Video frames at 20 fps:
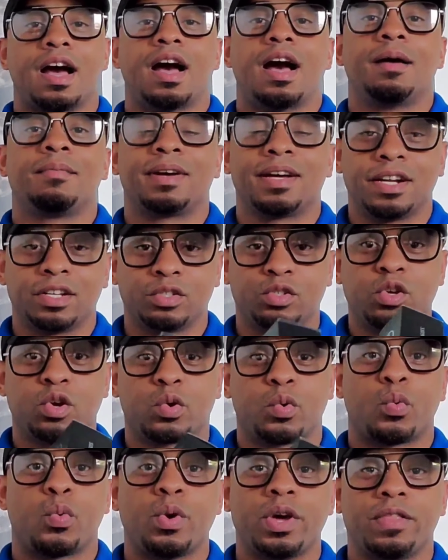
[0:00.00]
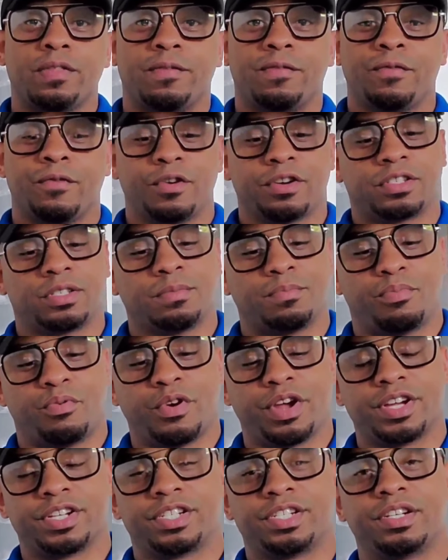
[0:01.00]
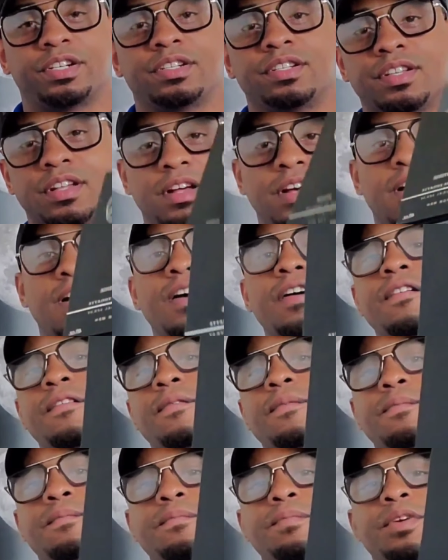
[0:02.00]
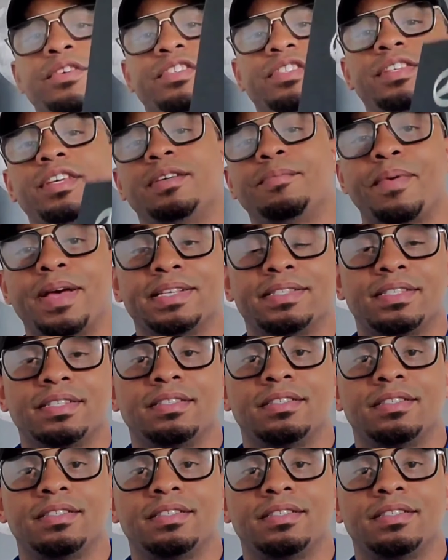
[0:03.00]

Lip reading: I'm gonna do a quick first impression of Mercedes-Benz